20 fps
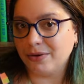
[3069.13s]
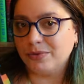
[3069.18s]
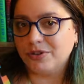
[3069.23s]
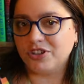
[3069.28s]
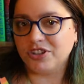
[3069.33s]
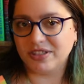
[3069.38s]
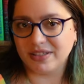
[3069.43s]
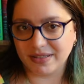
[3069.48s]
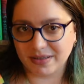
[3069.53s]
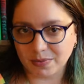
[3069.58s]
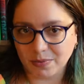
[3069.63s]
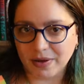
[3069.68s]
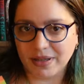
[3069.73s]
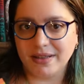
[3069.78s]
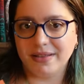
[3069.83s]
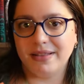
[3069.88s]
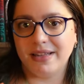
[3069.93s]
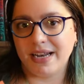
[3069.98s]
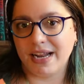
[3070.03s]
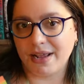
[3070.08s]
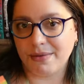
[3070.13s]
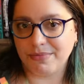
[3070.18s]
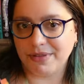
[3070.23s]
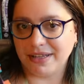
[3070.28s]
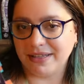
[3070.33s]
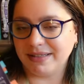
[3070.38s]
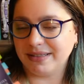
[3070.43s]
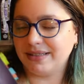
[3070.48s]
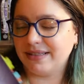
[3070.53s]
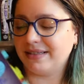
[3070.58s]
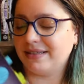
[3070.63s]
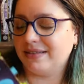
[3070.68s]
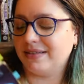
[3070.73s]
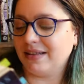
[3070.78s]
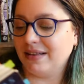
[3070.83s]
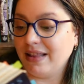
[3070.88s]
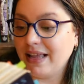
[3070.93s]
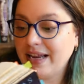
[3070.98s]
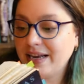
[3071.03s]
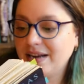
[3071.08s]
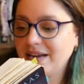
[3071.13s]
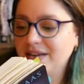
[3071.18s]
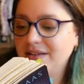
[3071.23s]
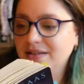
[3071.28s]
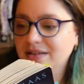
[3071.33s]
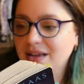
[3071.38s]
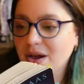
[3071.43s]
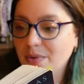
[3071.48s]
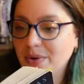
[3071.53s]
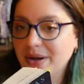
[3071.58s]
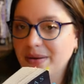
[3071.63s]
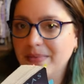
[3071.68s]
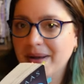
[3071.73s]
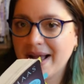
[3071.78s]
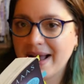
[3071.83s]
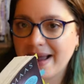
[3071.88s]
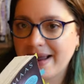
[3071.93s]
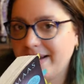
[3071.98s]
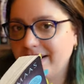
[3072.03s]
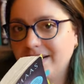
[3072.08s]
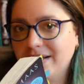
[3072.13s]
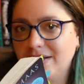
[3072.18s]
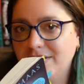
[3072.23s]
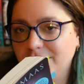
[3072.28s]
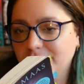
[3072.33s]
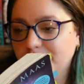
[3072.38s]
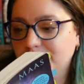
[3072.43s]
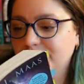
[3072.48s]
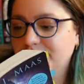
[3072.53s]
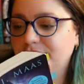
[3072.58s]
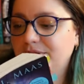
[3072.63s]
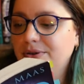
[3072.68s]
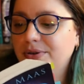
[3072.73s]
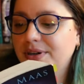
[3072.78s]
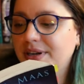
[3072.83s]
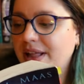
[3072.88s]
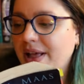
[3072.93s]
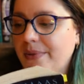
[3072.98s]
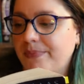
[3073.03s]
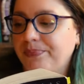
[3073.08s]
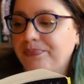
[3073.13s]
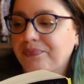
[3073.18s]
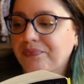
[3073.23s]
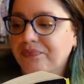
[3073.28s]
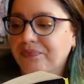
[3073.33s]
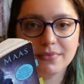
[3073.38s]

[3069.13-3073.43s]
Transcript: which is what the name that Celaena is going by, uh, her pseudonym,